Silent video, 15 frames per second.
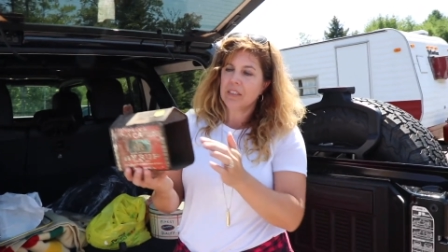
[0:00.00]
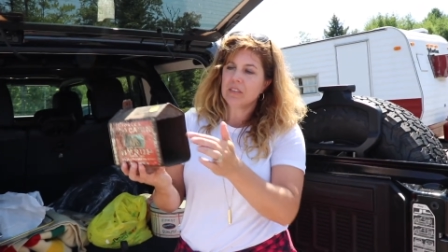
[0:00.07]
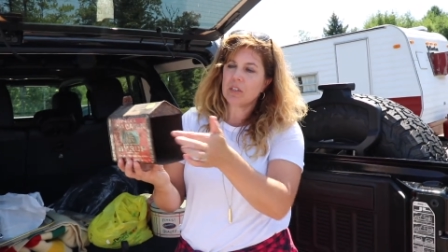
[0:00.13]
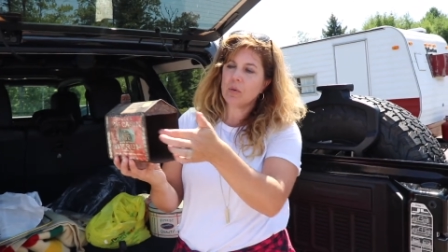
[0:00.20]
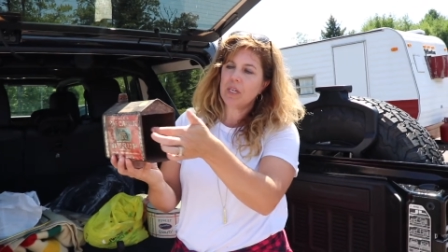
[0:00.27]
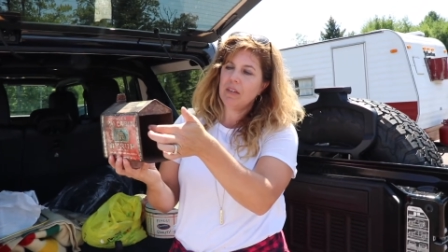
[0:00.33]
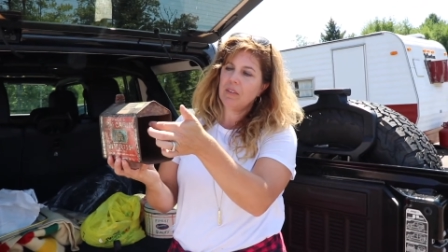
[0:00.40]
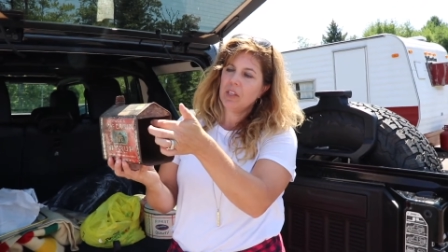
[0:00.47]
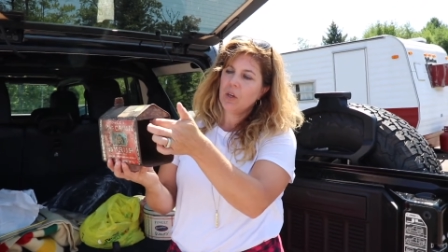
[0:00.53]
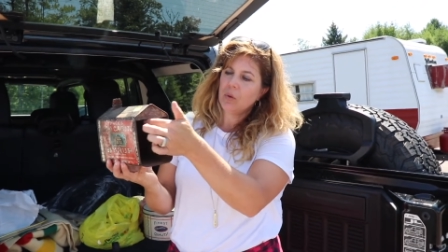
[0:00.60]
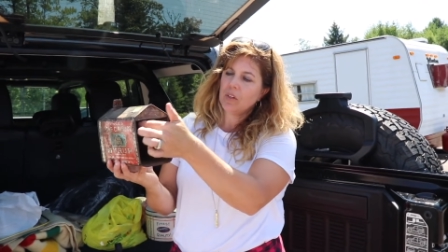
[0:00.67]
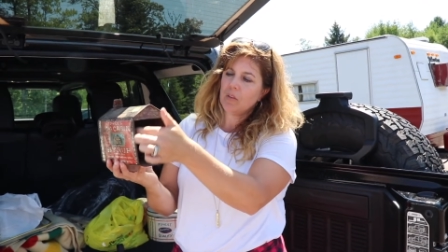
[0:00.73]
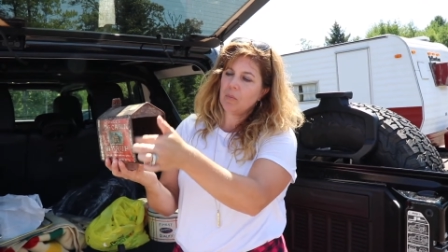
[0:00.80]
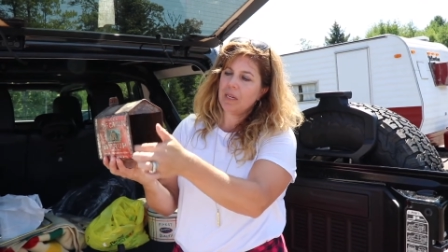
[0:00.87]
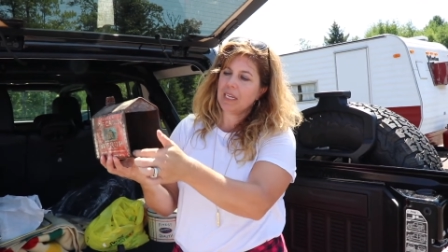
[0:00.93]
So even though
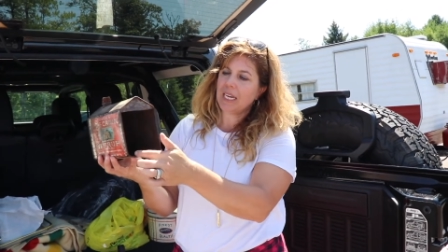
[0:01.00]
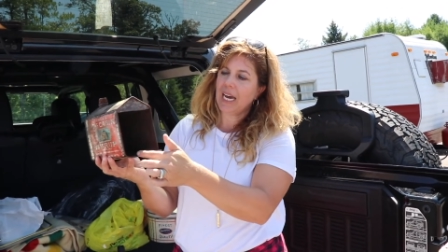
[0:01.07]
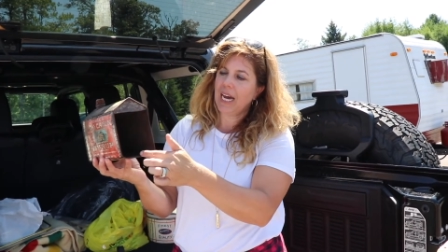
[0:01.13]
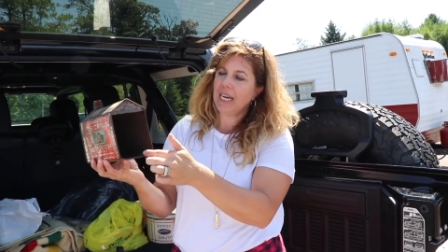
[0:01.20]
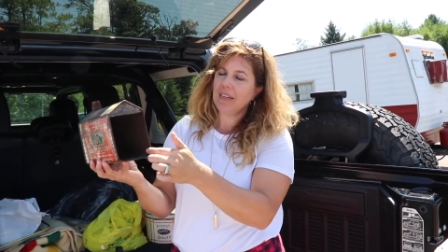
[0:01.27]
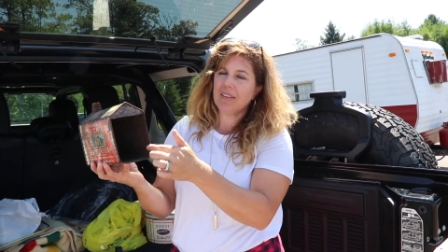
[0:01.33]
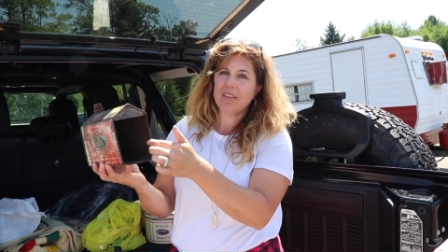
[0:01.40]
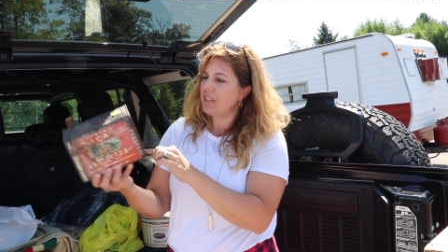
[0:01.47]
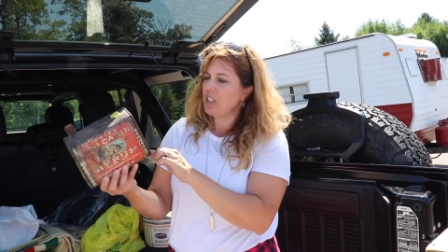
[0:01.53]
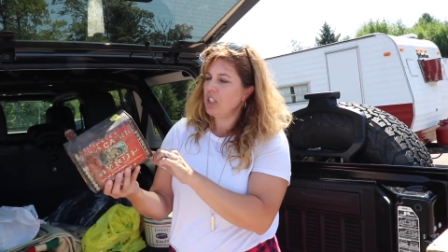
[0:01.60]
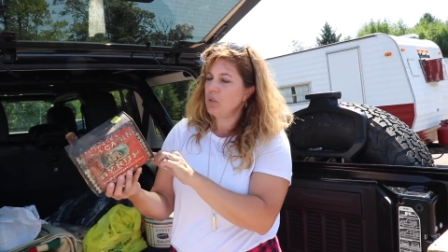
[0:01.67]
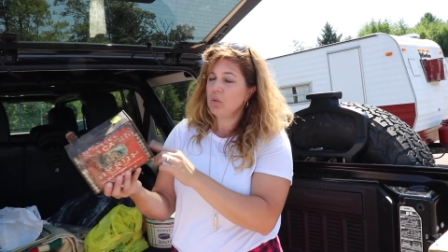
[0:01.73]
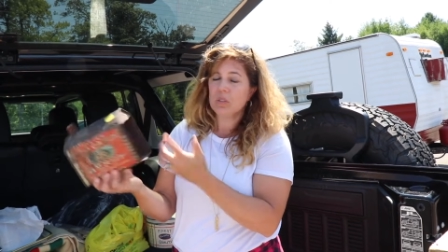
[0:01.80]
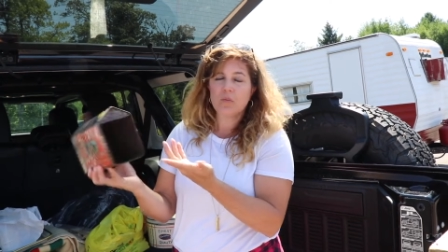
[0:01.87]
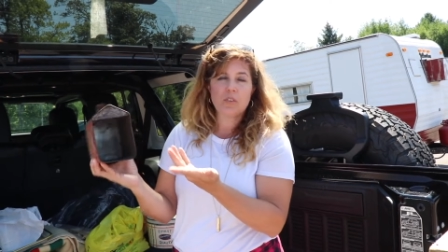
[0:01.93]
it's been cut to
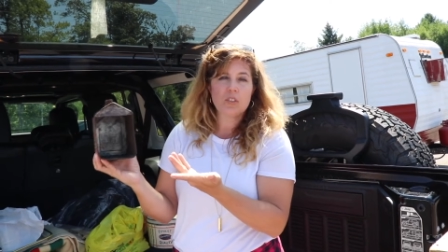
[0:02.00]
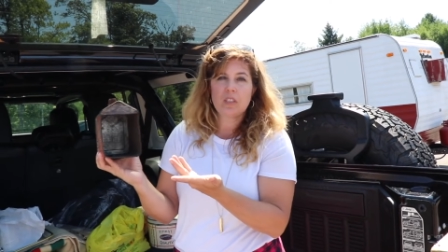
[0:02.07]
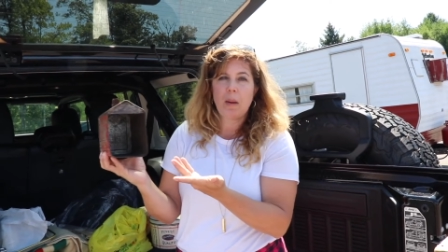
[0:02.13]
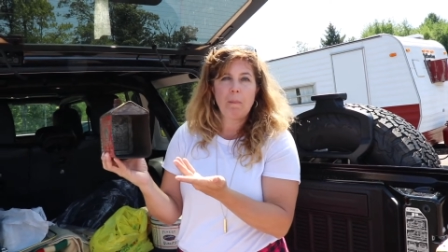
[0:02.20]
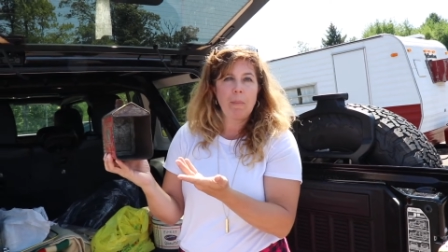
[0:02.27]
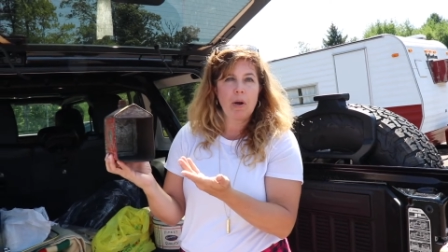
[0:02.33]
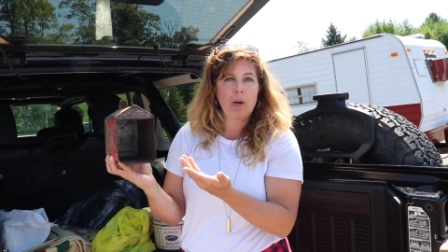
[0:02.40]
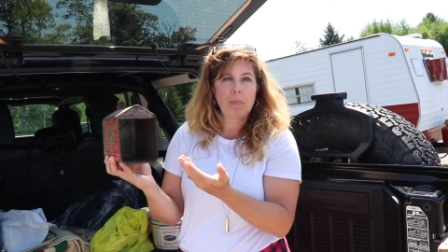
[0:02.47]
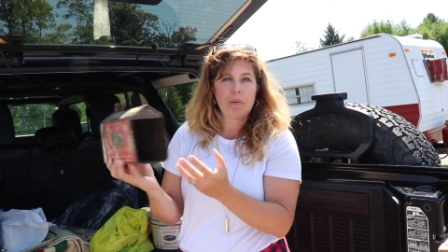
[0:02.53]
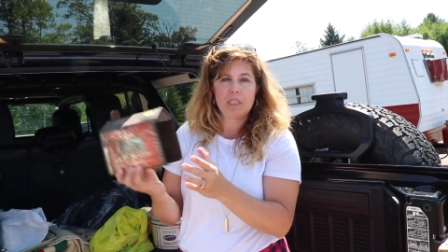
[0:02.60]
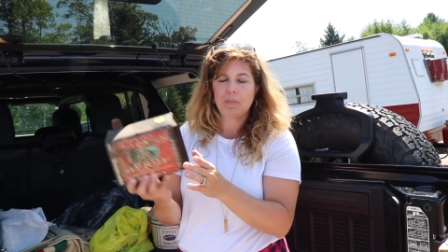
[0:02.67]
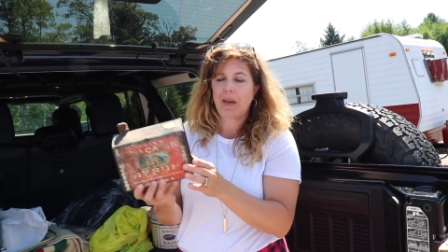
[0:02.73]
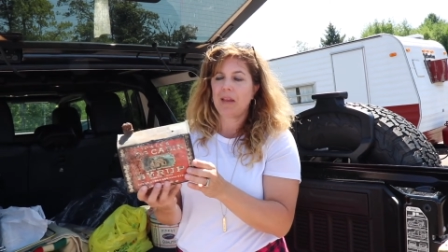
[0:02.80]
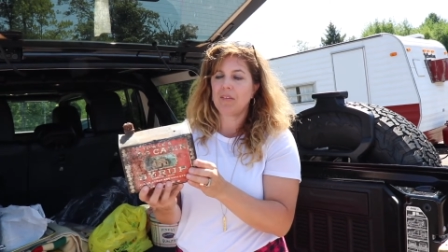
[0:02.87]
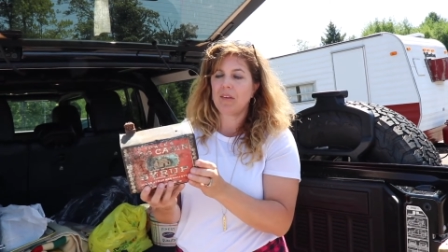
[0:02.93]
use for some purpose
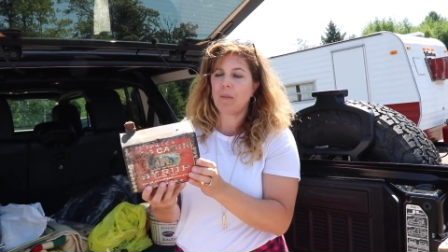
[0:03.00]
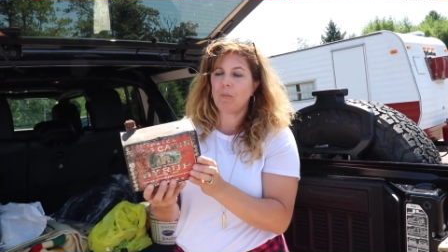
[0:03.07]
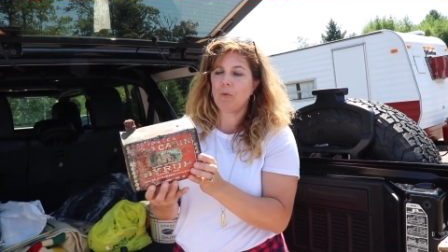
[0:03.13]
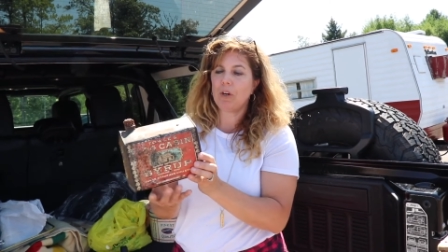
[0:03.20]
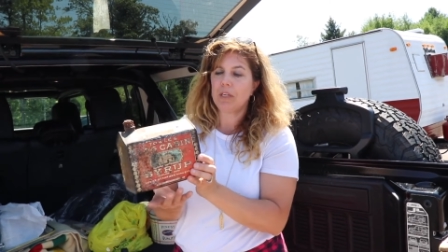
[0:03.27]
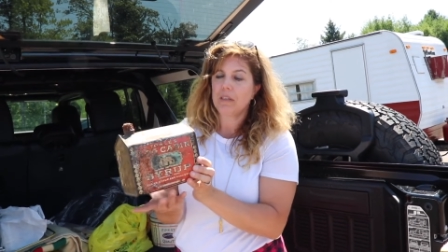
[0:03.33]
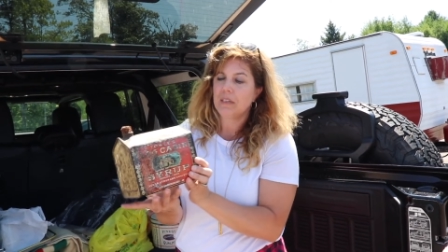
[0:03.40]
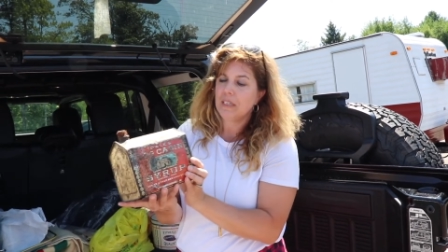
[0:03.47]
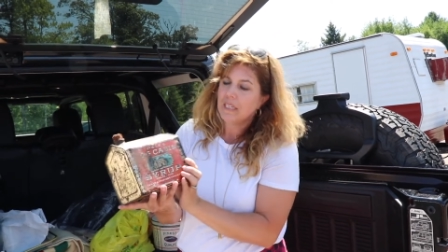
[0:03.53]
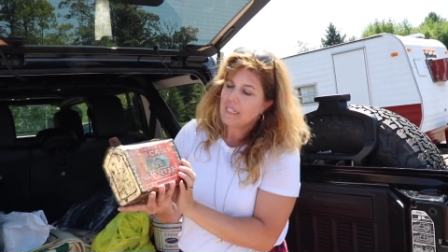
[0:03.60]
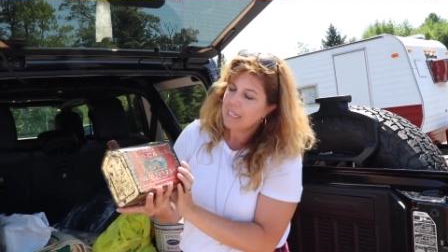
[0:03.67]
by someone,